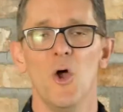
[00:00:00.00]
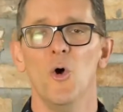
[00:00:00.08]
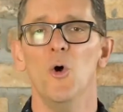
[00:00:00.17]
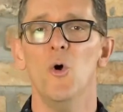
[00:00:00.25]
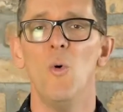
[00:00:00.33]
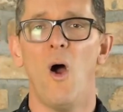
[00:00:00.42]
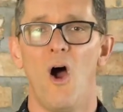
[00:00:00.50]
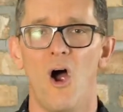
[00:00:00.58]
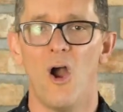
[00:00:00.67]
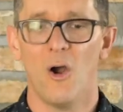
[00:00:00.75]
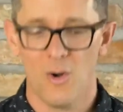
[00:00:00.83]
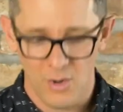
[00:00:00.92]
Who
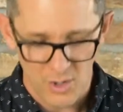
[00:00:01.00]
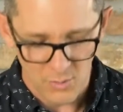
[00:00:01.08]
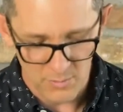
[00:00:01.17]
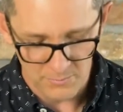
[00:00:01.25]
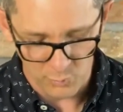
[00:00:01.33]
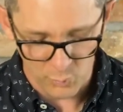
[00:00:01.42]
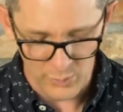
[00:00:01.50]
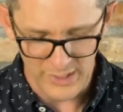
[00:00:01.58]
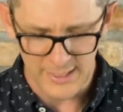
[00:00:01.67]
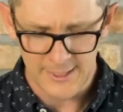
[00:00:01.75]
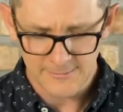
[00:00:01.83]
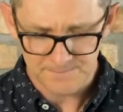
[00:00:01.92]
are
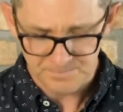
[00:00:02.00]
we?